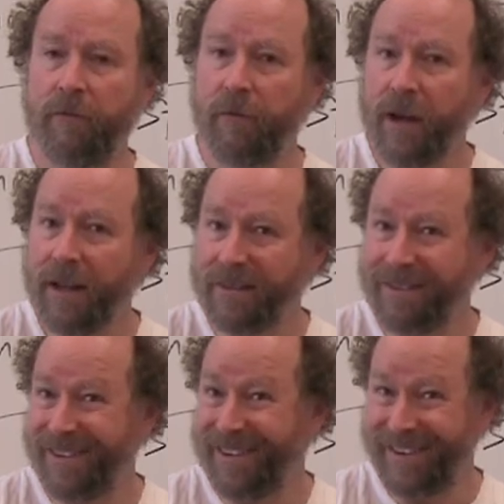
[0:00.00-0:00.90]
France,
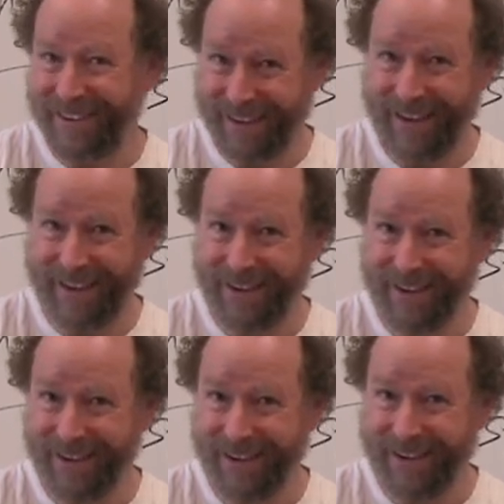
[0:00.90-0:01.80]
on the other hand,
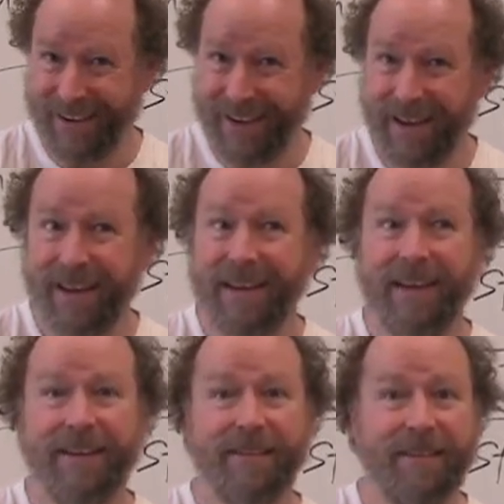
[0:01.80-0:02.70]

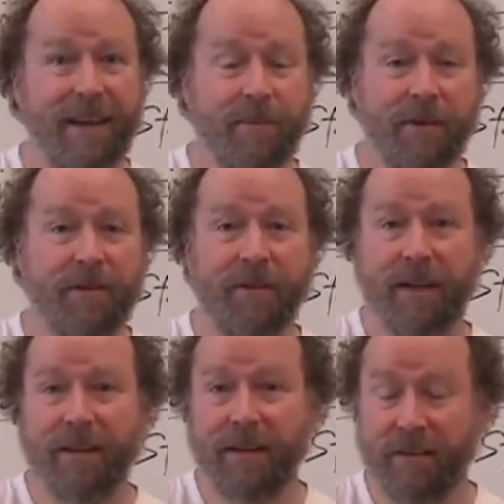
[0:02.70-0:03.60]
in the same period, the
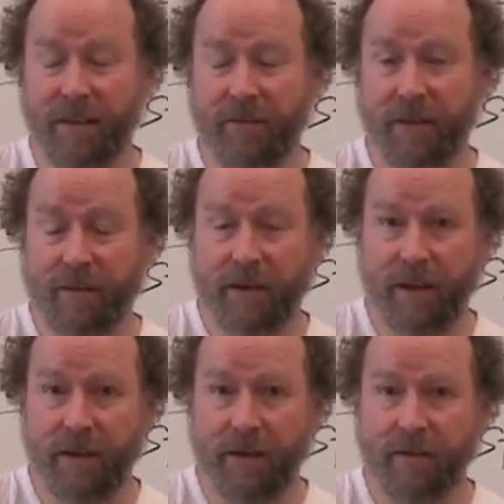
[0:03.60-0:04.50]
1870s and
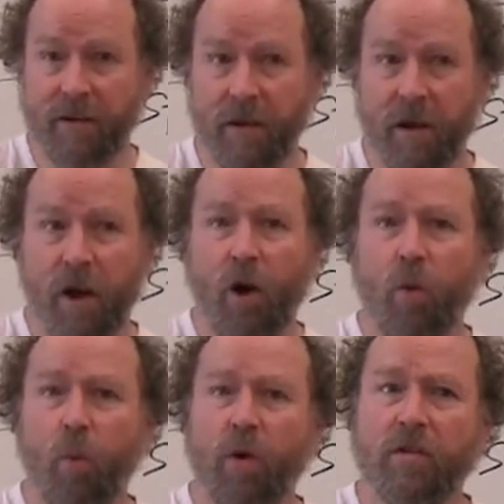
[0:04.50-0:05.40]
80s,
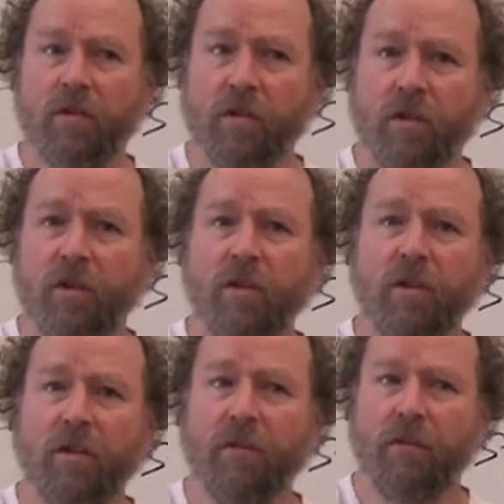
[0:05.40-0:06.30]
was still
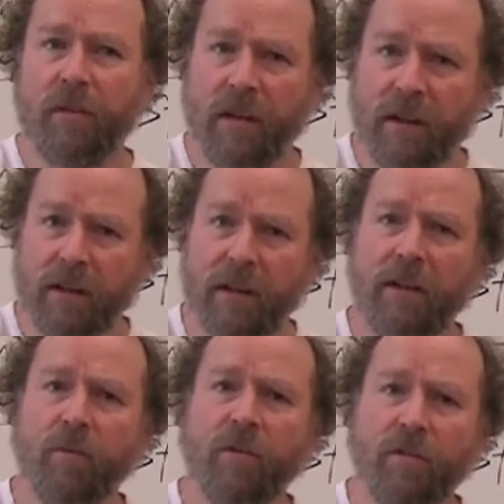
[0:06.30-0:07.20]
the
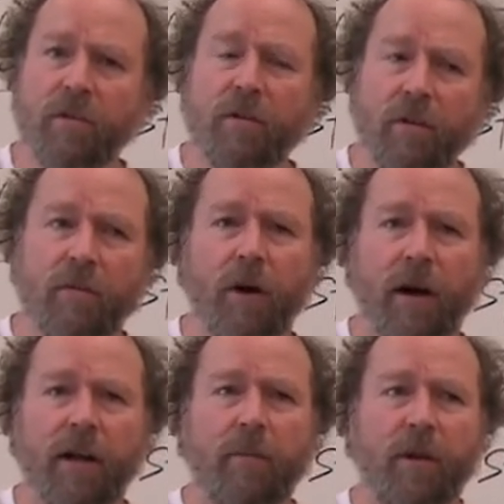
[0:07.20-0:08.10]
elite was still
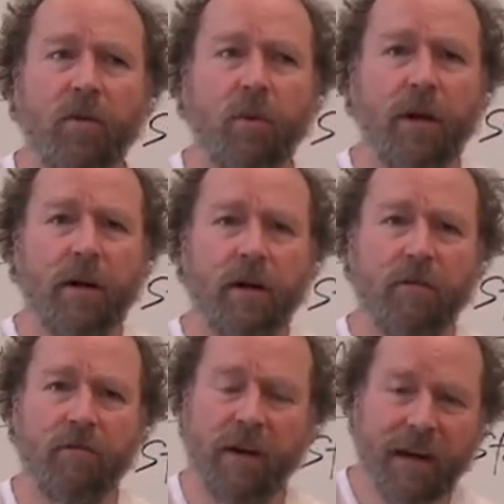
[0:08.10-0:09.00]
divided between an
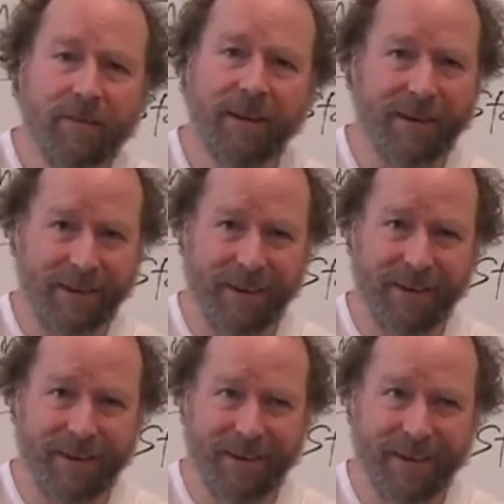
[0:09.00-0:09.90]
agrarian
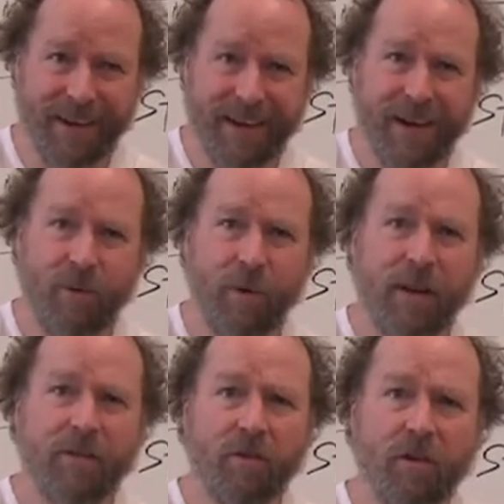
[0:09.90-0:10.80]
elite with
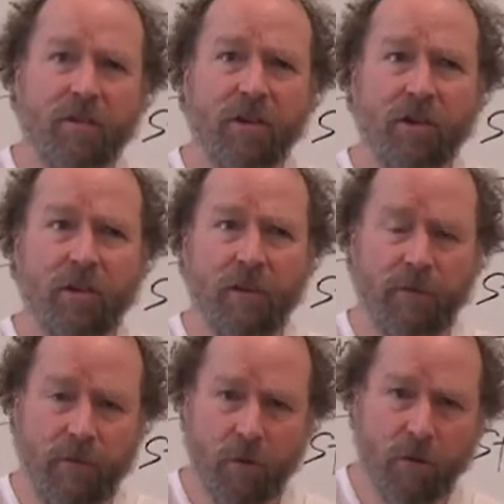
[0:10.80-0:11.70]
its origins in
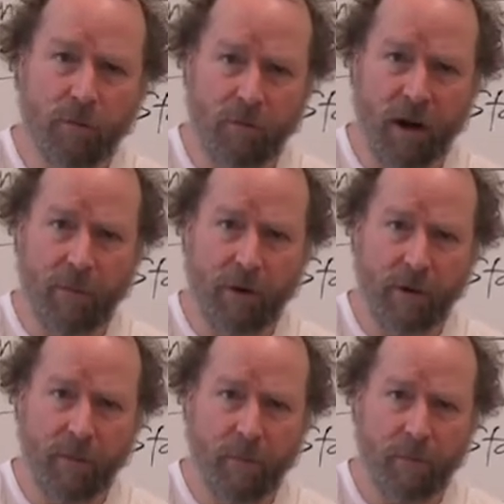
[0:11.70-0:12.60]
feudal property